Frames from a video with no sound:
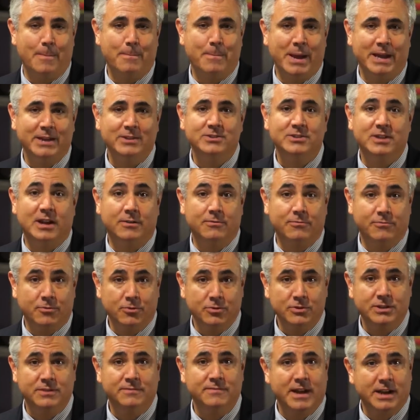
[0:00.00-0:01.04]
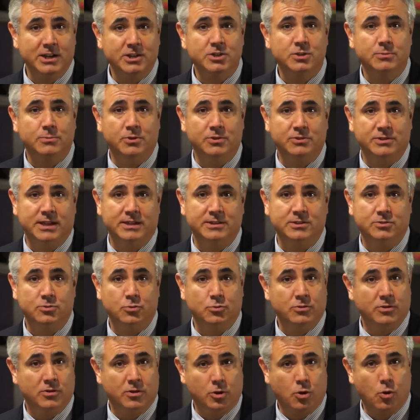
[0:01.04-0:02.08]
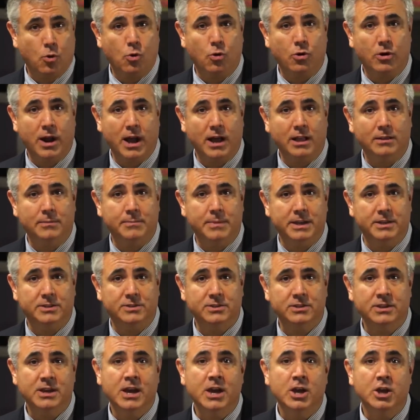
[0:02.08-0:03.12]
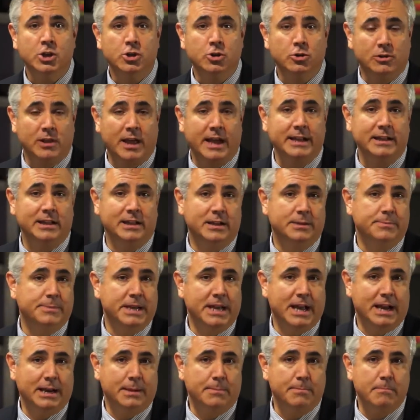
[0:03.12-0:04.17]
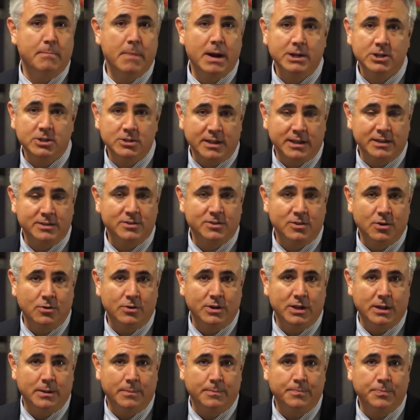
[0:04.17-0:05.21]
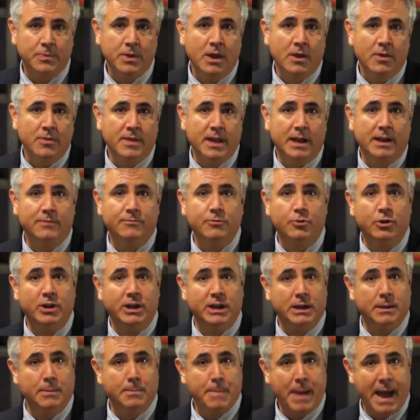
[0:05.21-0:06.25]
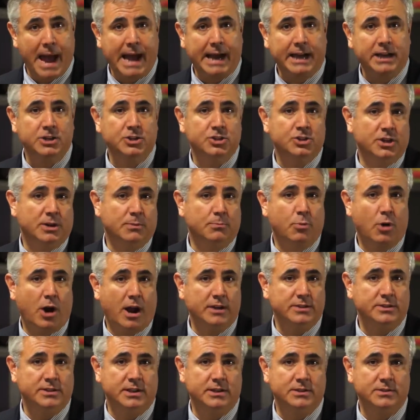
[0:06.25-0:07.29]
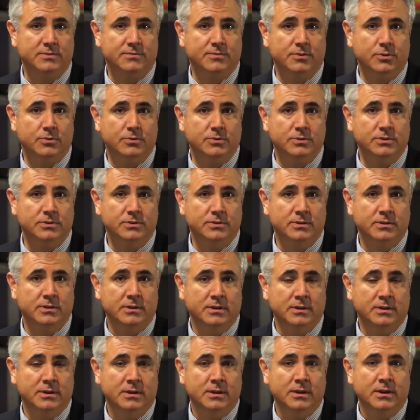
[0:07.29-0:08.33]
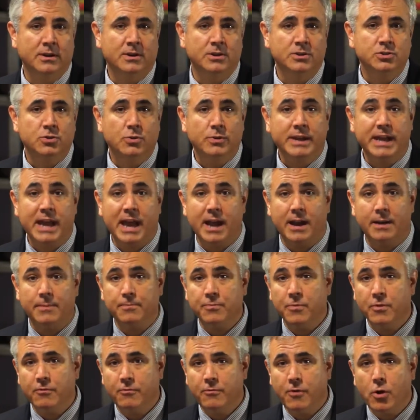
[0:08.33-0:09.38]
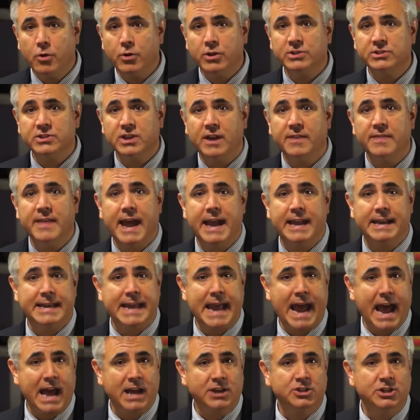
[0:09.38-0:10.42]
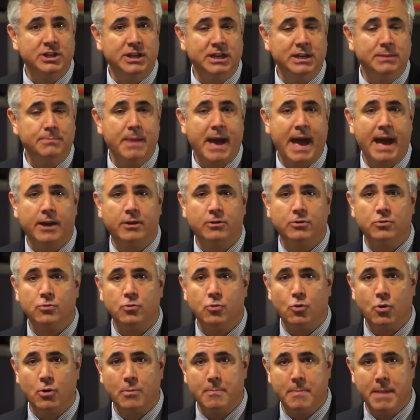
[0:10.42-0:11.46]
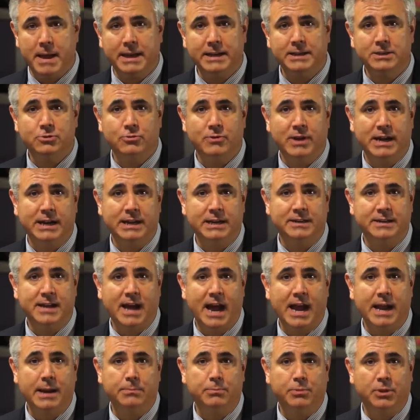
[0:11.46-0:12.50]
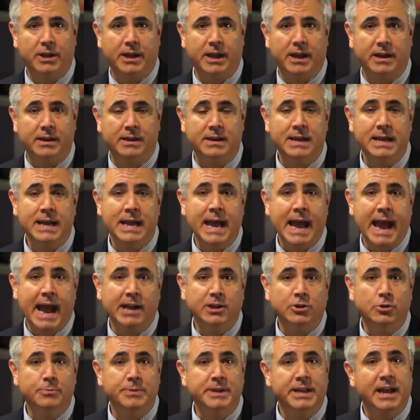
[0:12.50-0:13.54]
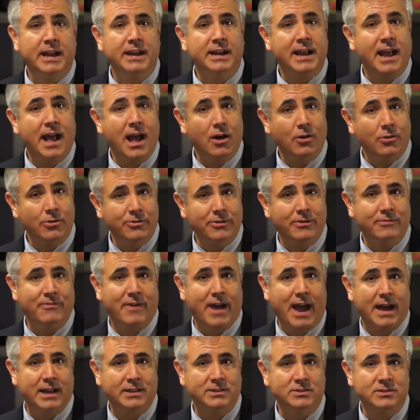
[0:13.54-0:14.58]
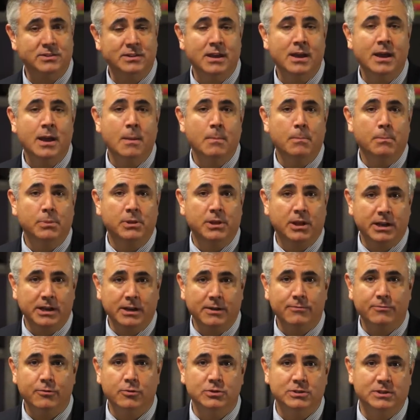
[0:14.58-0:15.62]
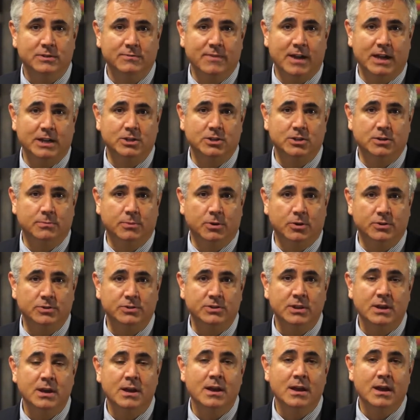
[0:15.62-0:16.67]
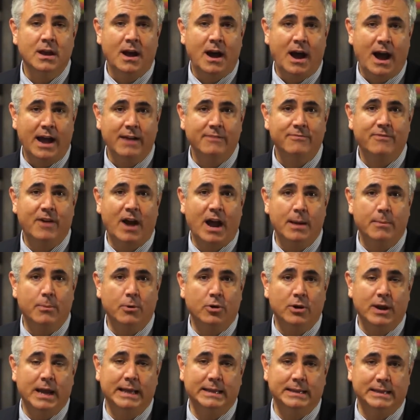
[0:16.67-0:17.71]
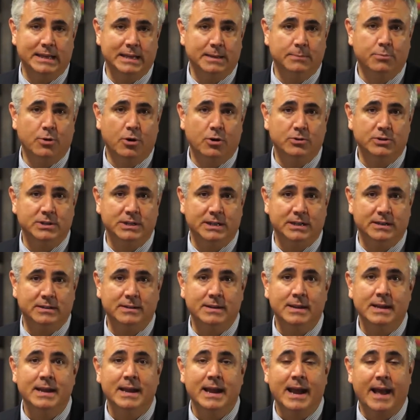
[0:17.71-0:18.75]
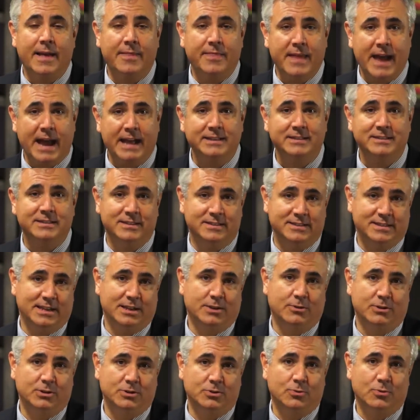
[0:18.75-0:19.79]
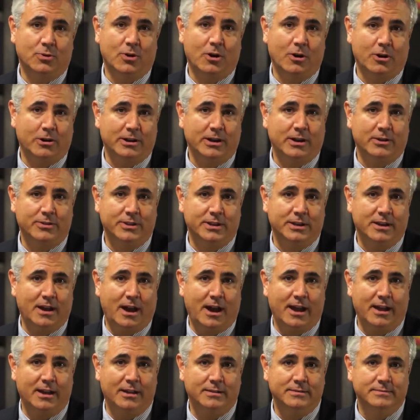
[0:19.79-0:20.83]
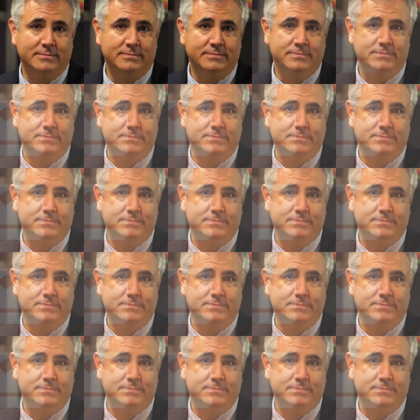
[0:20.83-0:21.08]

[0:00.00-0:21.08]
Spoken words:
based on fruits and vegetables as sort of the core elements, you're likely to be getting much less sodium than if you're eating packaged and processed foods. So again, focus on that DASH eating pattern or a Mediterranean diet plan, and you'll be getting healthy fats, plenty of fruits and vegetables, high fiber, and lean protein. And that's the secret to a heart-healthy diet.